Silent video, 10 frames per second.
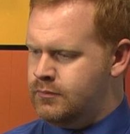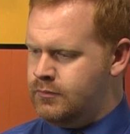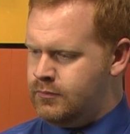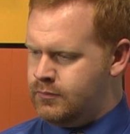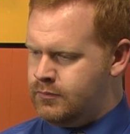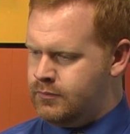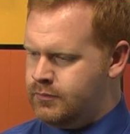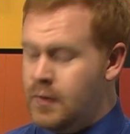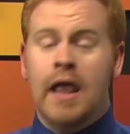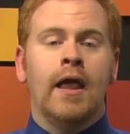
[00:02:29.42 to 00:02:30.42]
Hmm.
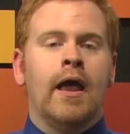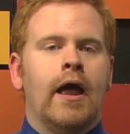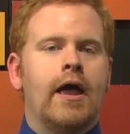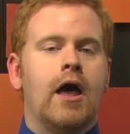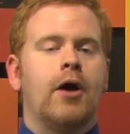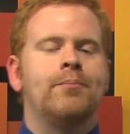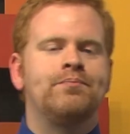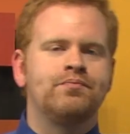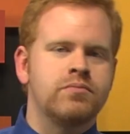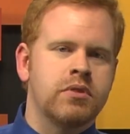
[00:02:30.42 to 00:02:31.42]
Oh.
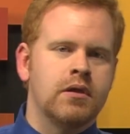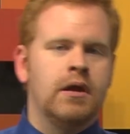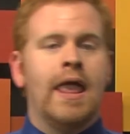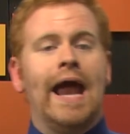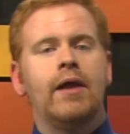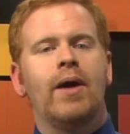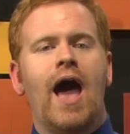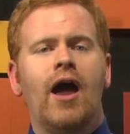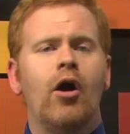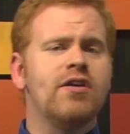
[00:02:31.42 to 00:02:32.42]
Anyway,
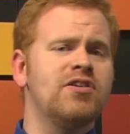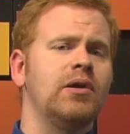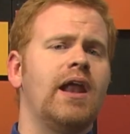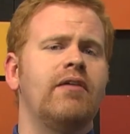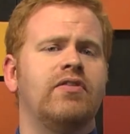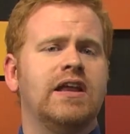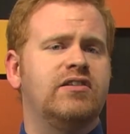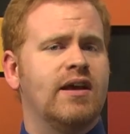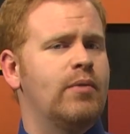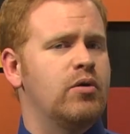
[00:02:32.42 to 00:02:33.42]
I also loved the
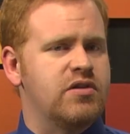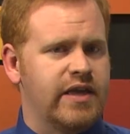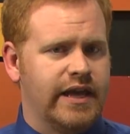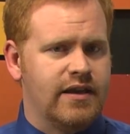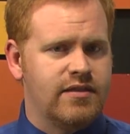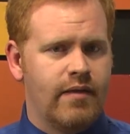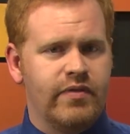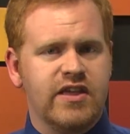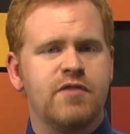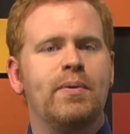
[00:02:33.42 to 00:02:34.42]
demo scenes of
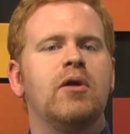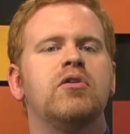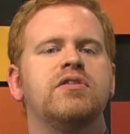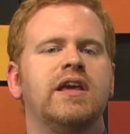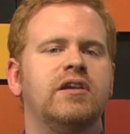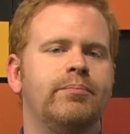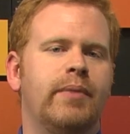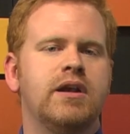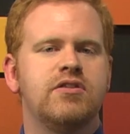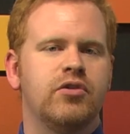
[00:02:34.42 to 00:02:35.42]
the Spears and
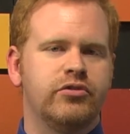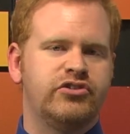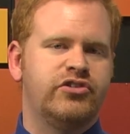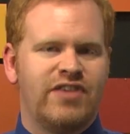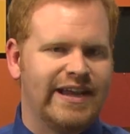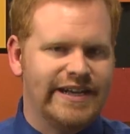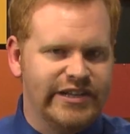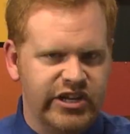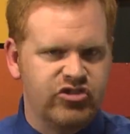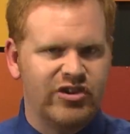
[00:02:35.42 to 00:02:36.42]
Munsil second
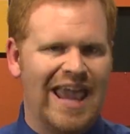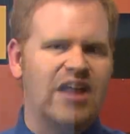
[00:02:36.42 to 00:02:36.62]
edition